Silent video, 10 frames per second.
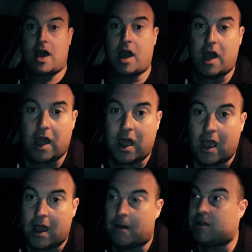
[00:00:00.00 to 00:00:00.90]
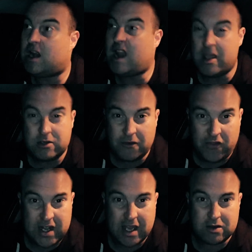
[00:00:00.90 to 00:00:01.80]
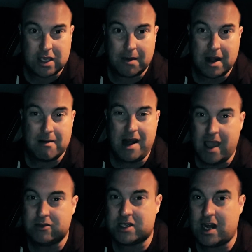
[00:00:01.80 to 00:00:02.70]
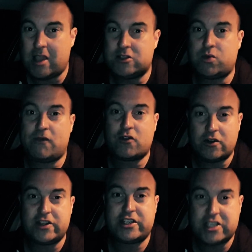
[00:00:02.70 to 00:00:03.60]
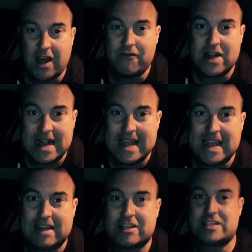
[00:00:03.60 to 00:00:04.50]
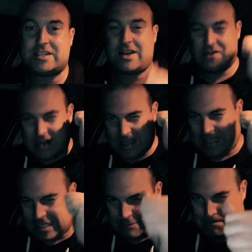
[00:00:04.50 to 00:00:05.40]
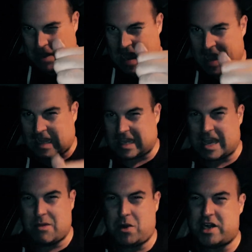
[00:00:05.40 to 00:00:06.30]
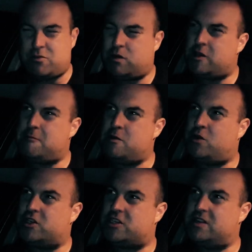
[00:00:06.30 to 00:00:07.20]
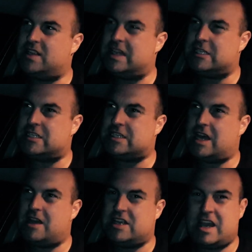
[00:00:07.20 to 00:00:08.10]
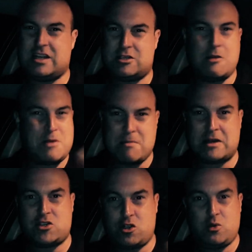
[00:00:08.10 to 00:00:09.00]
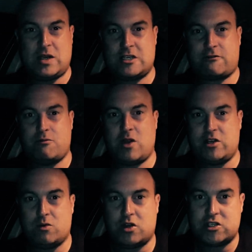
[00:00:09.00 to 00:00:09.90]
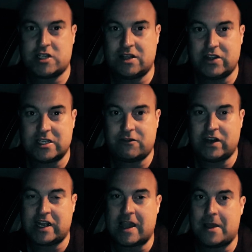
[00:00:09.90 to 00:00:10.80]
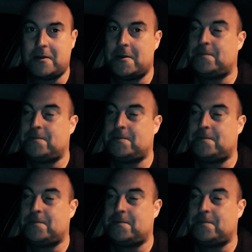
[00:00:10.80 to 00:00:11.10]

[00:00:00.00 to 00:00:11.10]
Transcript: Loads of videos coming up, loads and loads. We've got the Southern League. The Southern League is back. When will you be watching this? Yeah, so it'll be about 2 weeks from when you're watching this video.